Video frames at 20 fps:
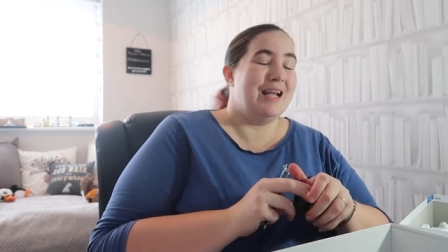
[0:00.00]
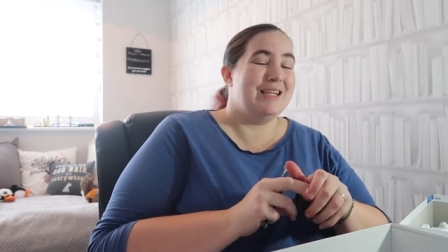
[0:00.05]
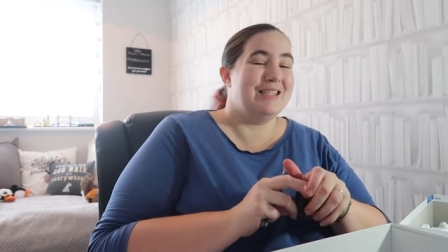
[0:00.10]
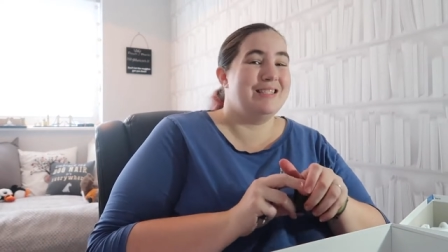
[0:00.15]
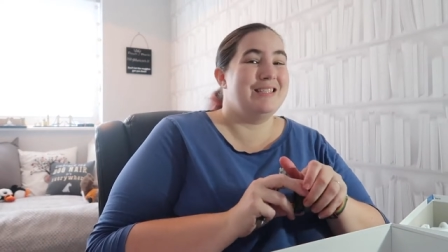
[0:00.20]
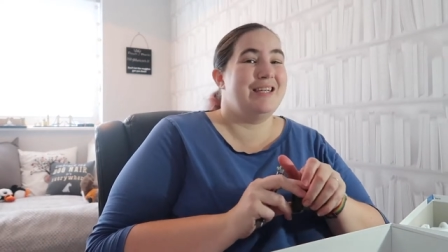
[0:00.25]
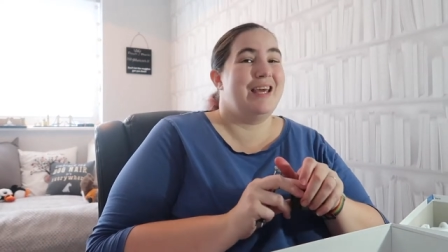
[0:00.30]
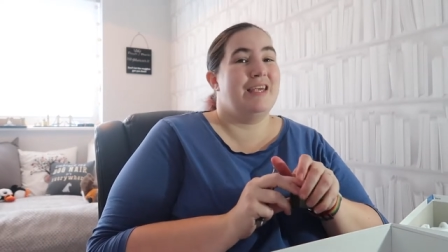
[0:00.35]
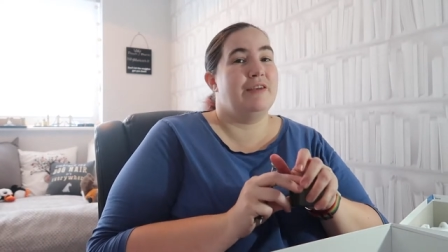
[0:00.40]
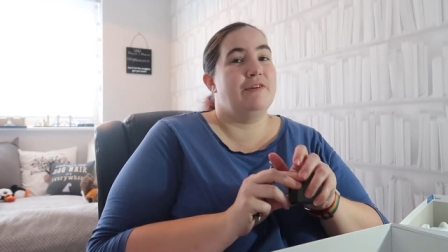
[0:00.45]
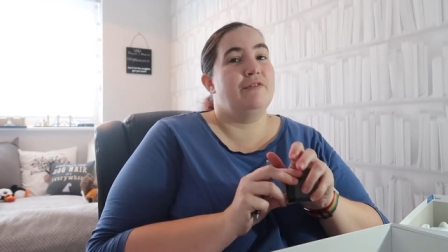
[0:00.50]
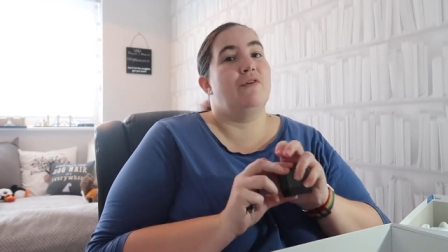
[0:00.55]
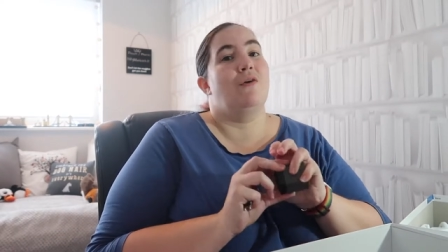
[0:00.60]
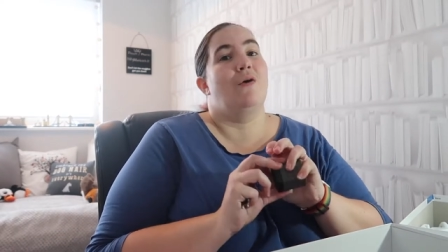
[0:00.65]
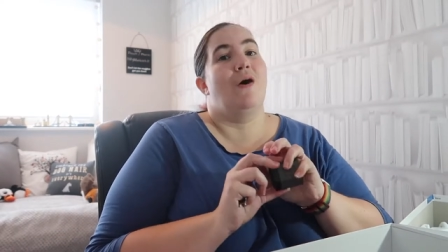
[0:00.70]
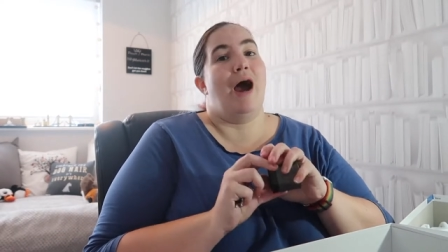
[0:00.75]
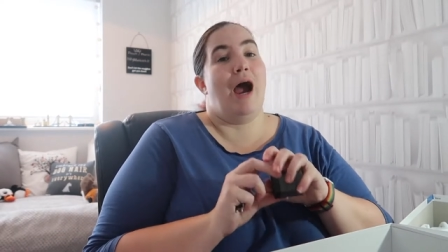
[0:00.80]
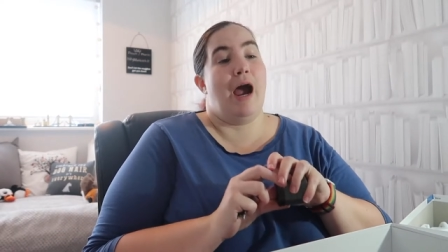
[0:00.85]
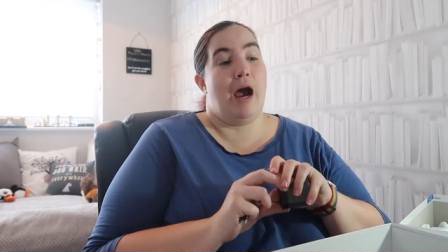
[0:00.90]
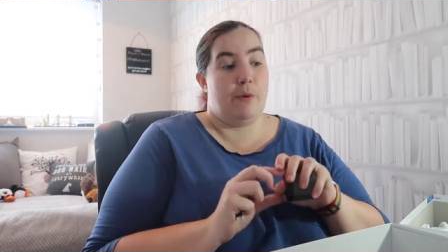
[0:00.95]
entertained
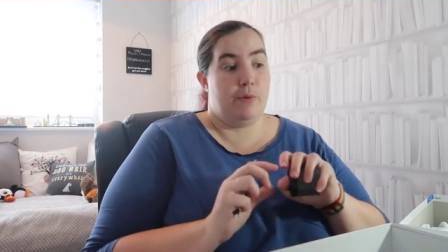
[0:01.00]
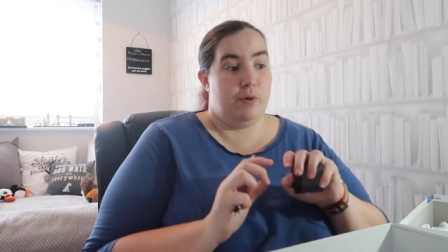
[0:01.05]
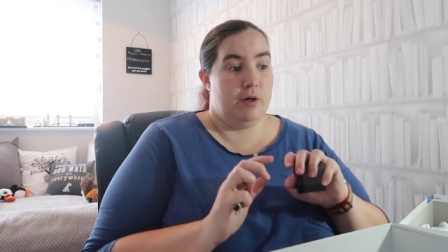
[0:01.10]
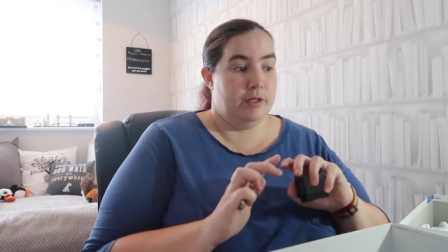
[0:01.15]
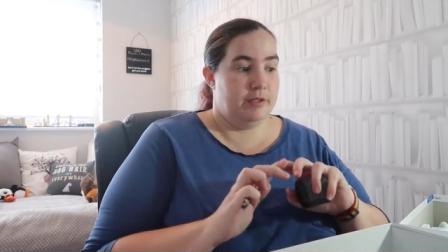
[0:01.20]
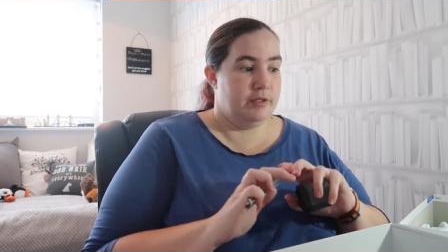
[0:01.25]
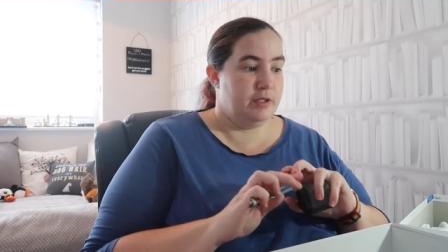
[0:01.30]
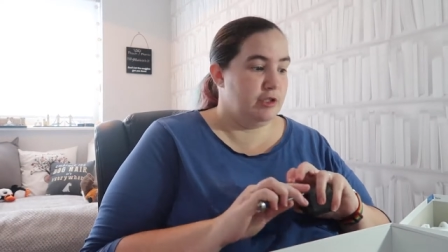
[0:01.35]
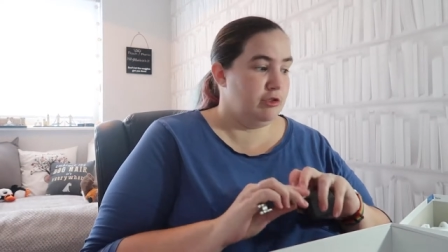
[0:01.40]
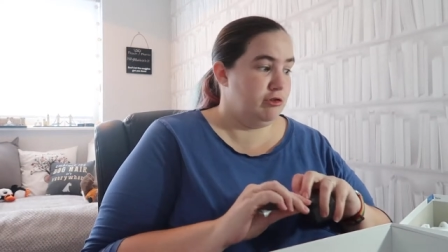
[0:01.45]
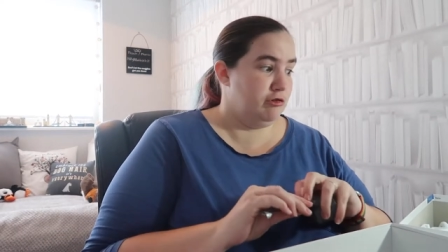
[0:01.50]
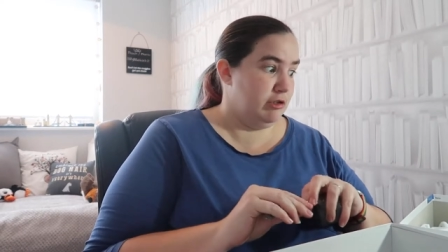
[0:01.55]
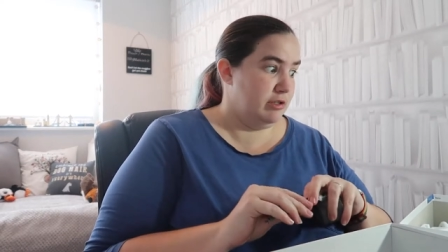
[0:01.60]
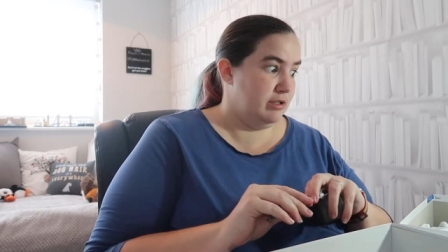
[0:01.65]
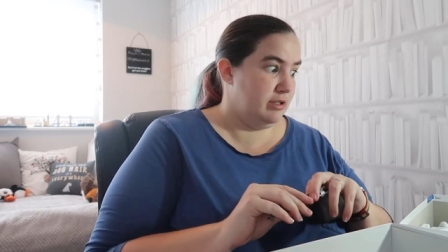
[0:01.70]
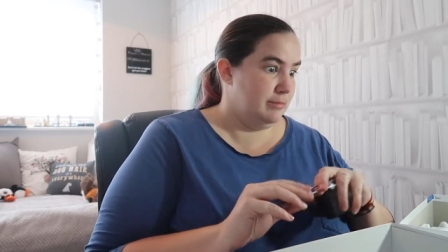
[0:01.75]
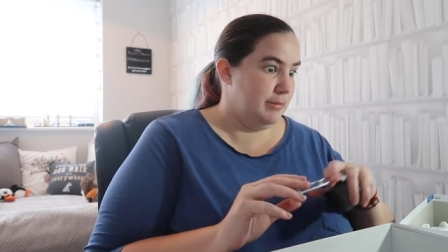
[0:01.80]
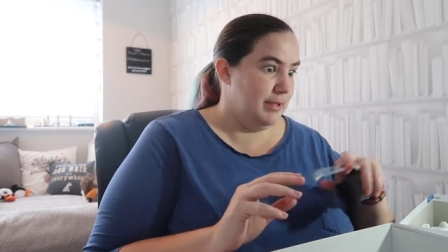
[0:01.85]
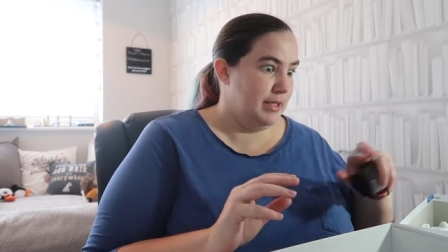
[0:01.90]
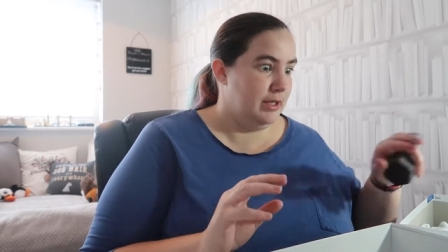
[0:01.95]
for hours,
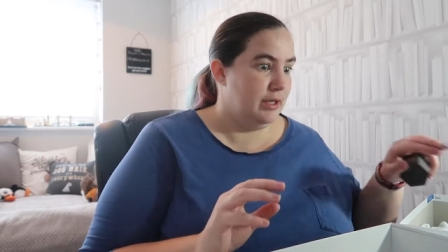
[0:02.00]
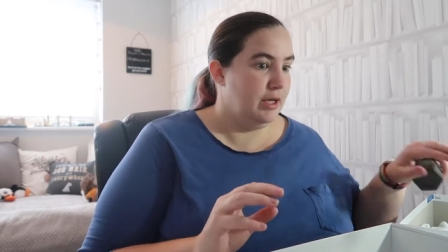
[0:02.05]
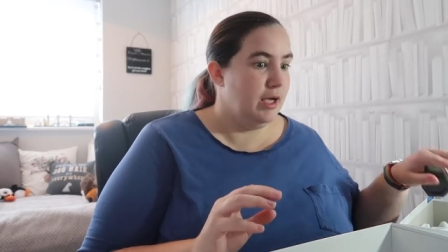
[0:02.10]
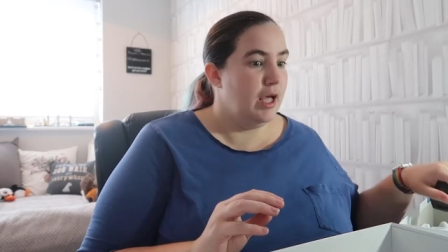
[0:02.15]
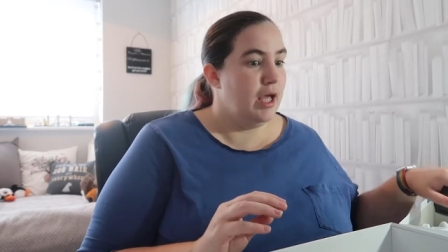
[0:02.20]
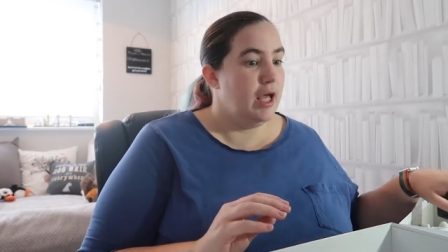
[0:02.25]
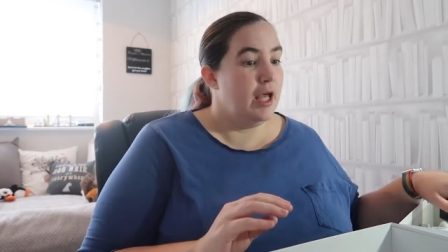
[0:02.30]
trust me.